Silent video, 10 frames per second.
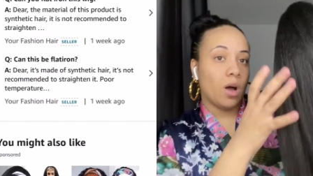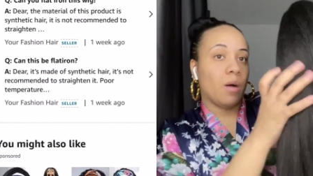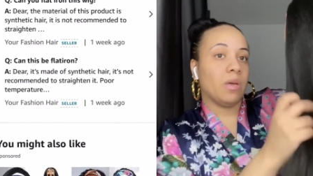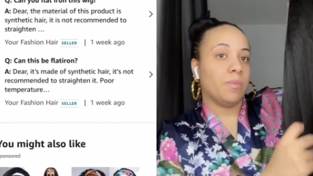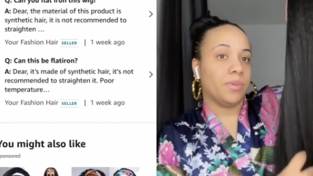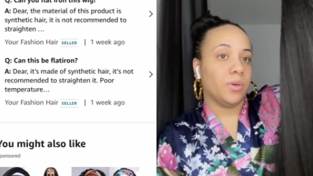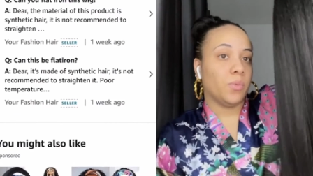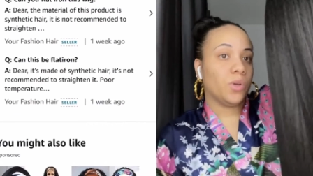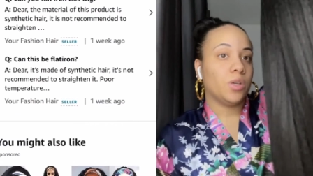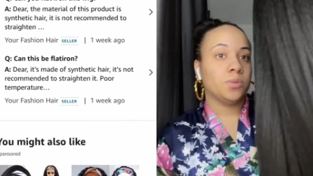maybe it
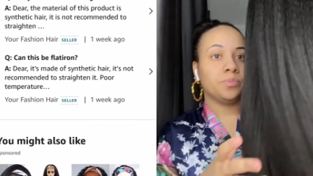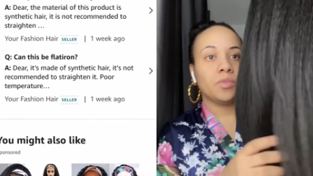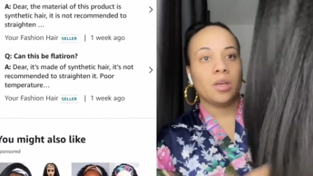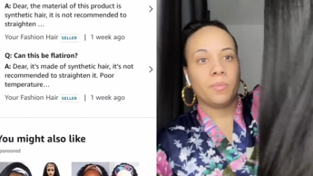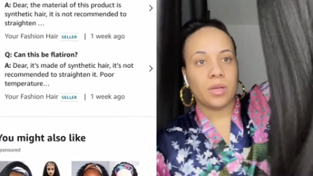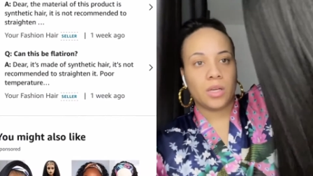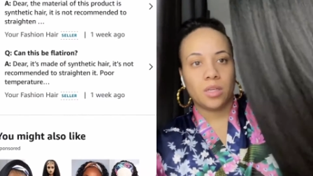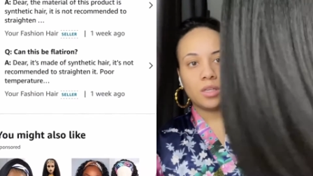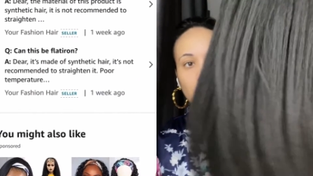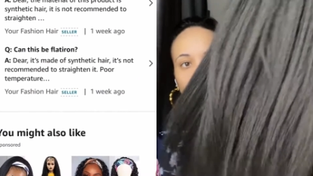will,
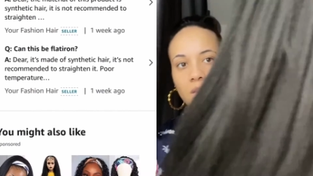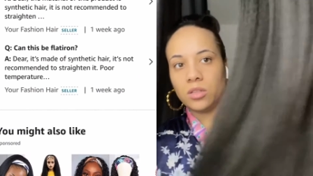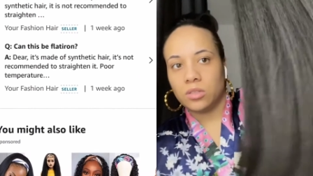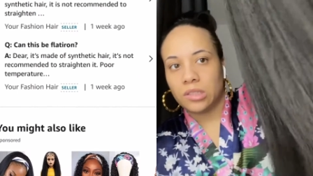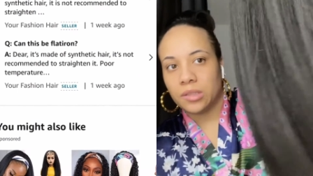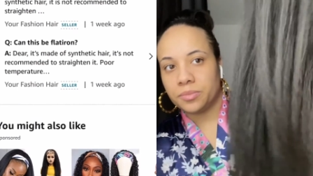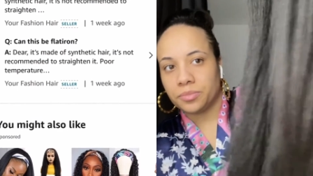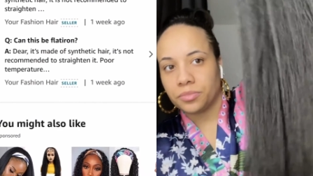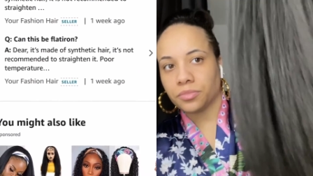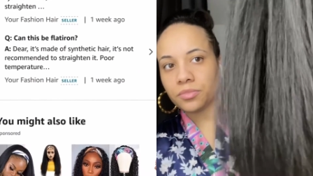but get a close-up
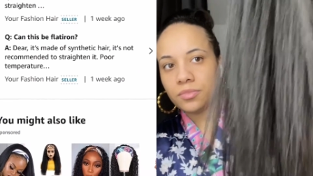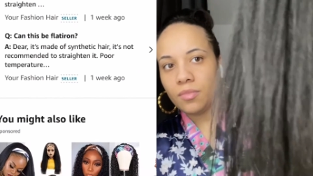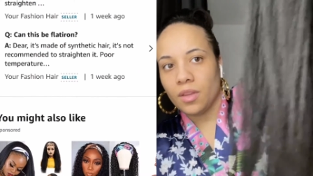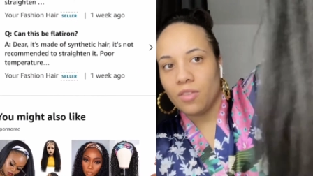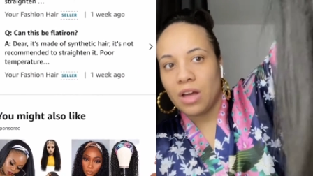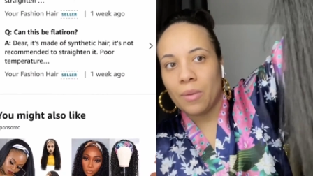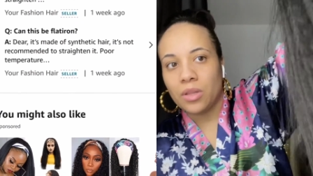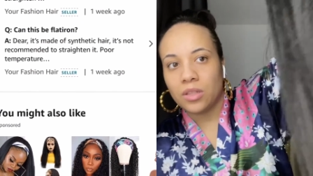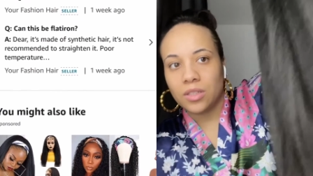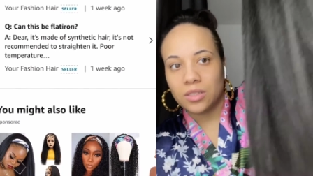of how
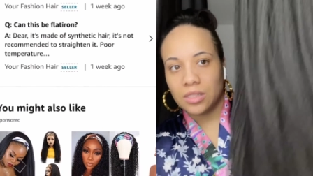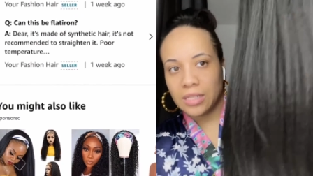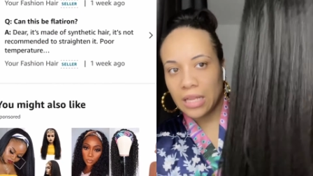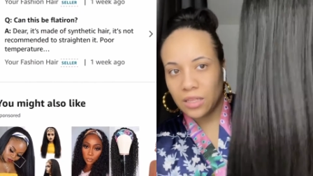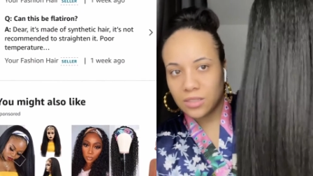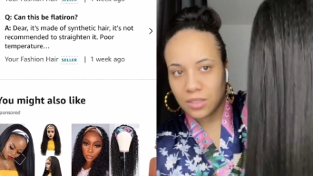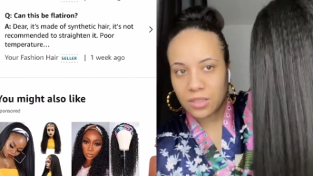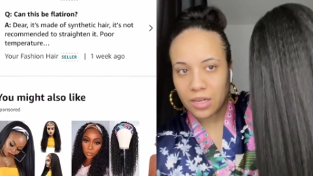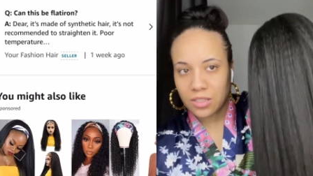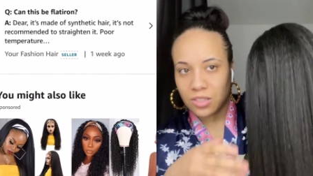it looks. Does that look
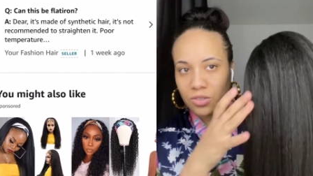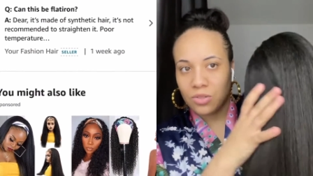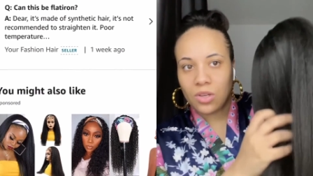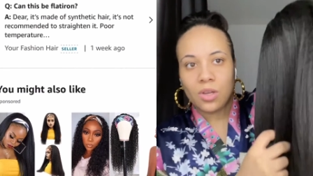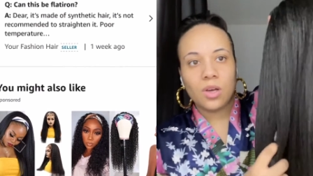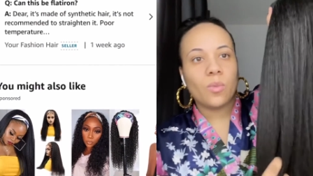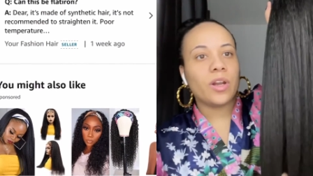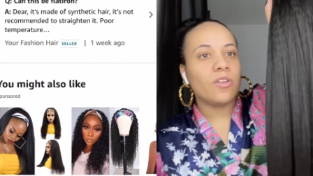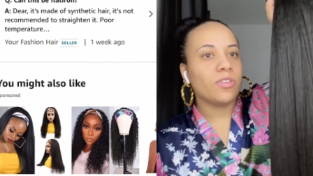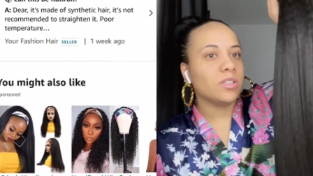synthetic to you? When
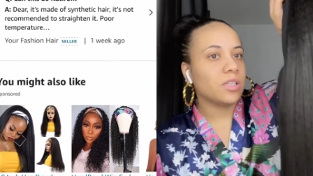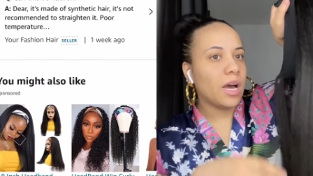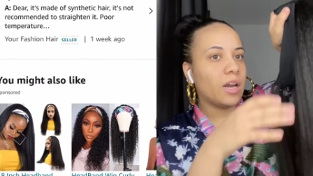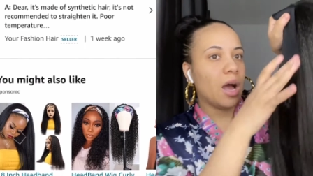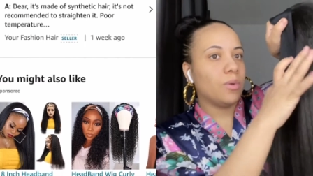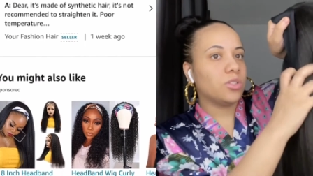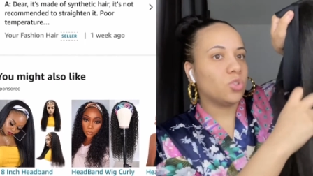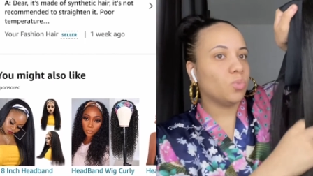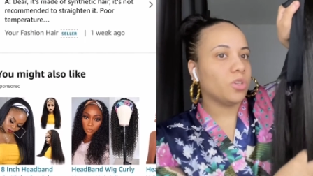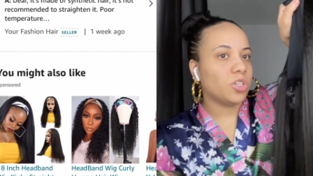I first got it, I was
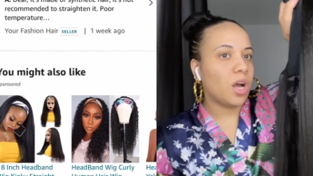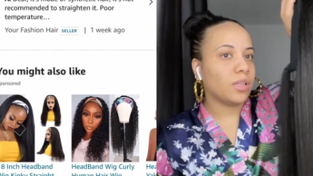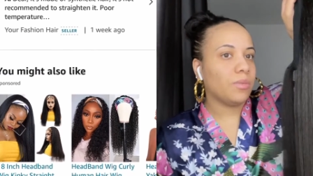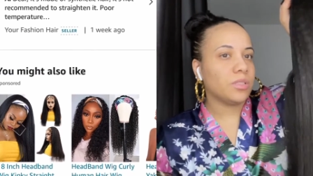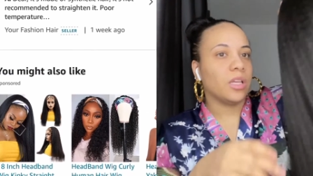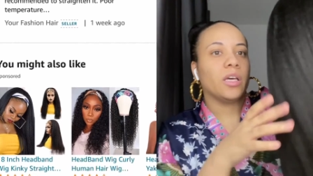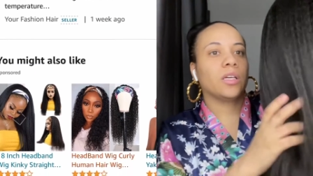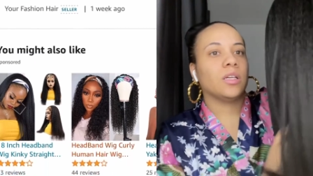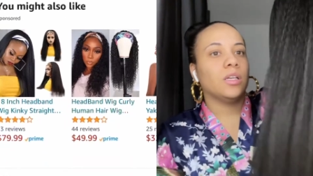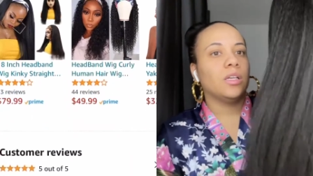super shocked. I was like,
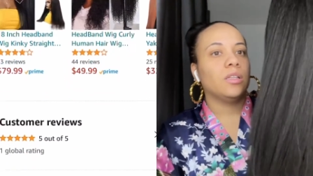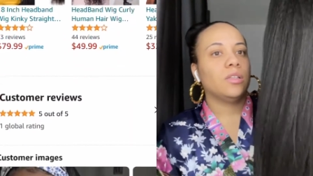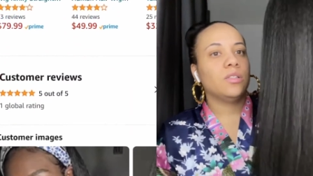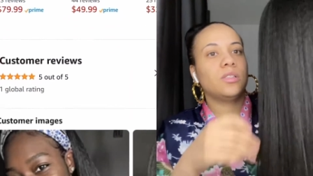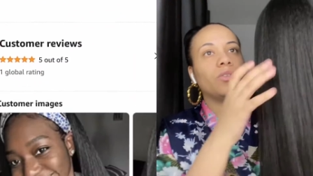this don't